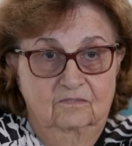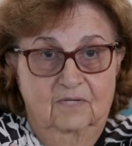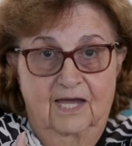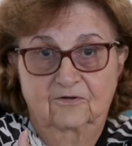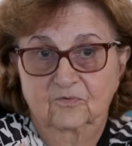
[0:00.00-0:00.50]

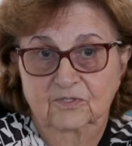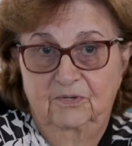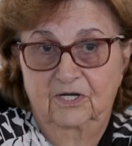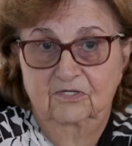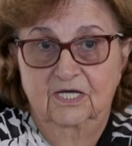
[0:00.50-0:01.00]
minor
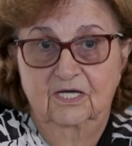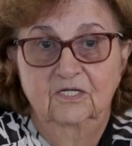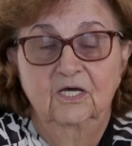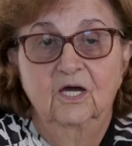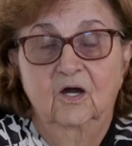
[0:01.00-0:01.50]
repair
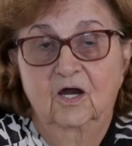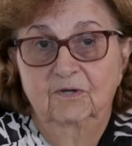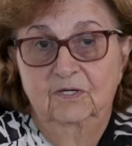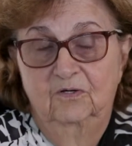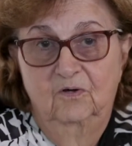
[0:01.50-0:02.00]
done? Or am
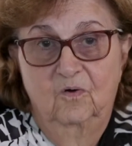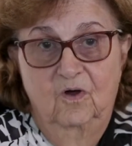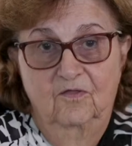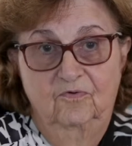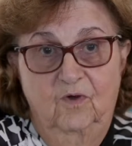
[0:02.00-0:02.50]
I going to go
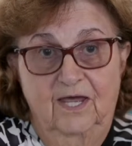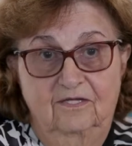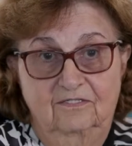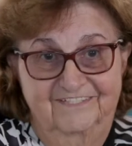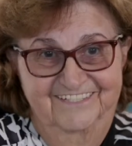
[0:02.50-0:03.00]
all the way
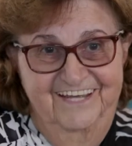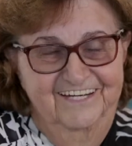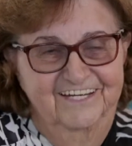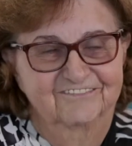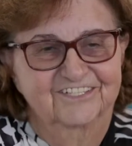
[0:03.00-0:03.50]

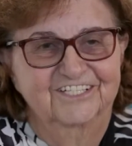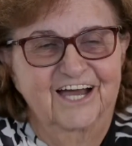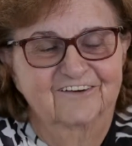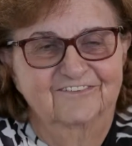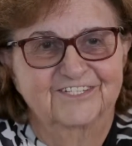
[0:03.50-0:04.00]
and give it a
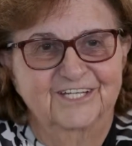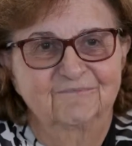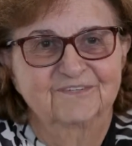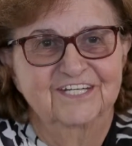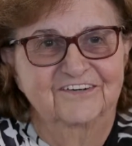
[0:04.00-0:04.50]
shot for
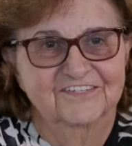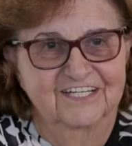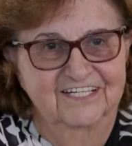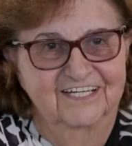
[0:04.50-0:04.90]
stem cells?